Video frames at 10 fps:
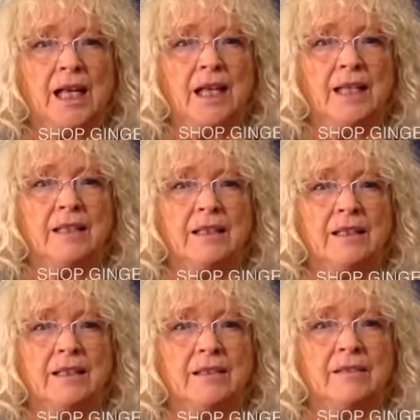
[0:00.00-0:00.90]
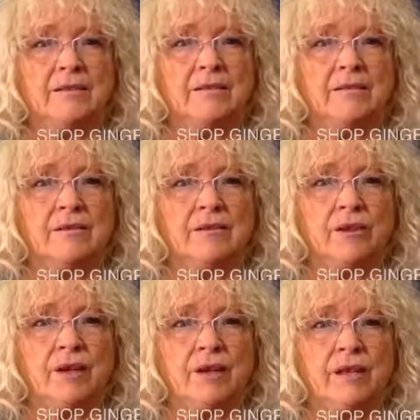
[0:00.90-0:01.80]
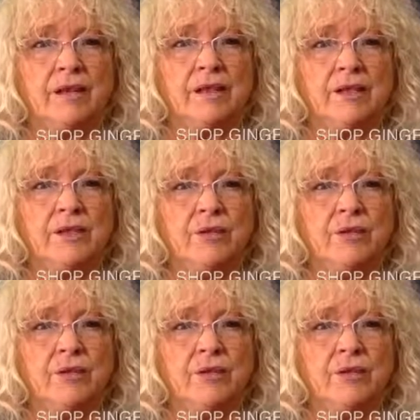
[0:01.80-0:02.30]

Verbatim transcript: Yes, Lori, the teacher